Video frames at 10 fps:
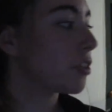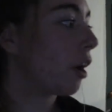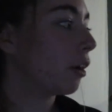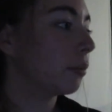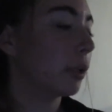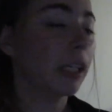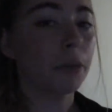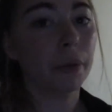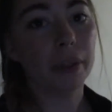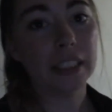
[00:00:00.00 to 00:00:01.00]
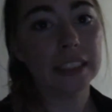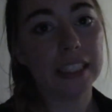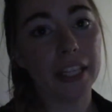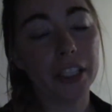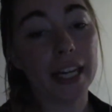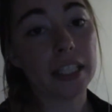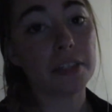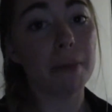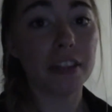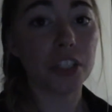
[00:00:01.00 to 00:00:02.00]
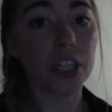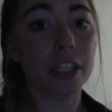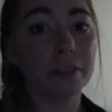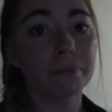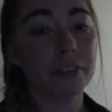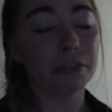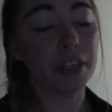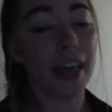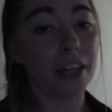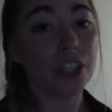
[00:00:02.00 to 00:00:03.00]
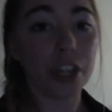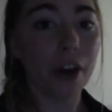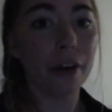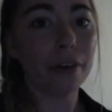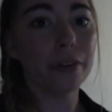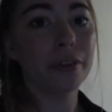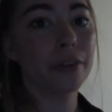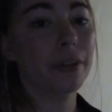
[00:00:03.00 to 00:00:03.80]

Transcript: So we're going to be working together next semester for that show.